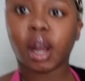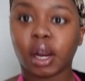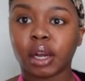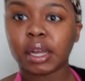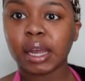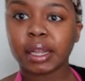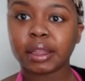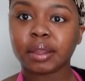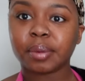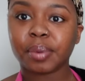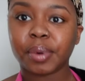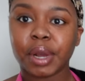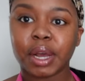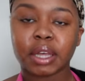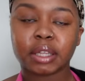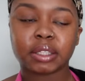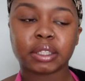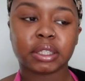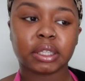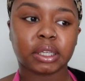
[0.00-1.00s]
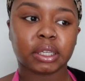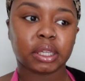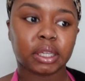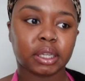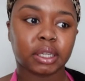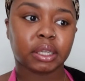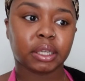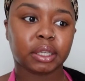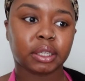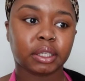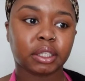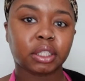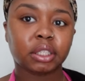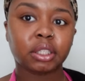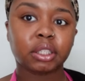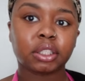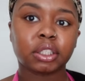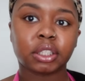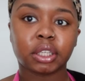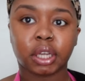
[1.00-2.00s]
I already got the brows done.
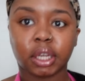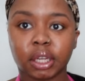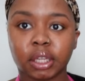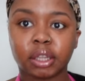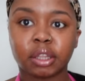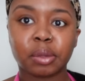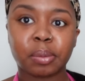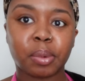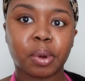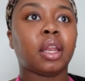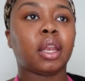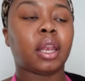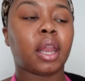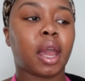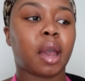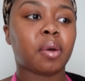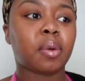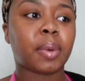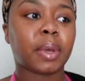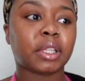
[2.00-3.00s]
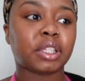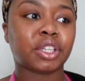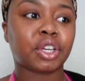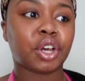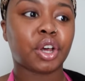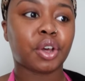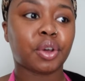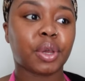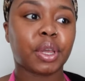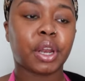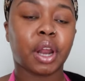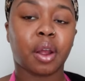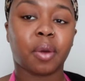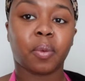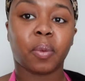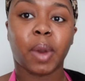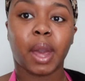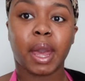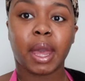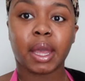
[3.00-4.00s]
Check the brows. Now we're about to go get our
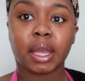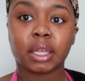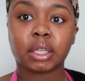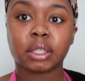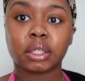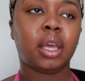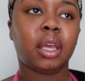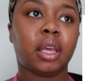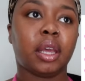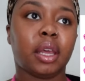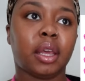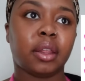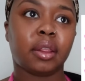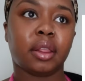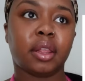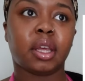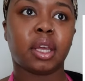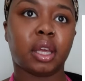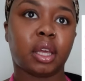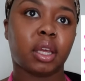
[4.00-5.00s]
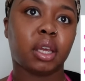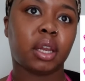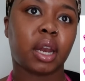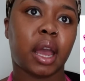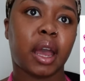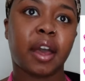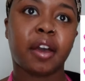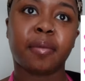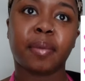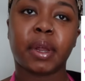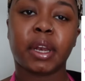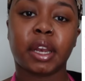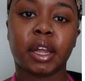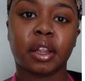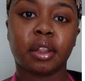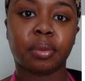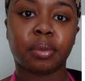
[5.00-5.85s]
wax, and then I have my nail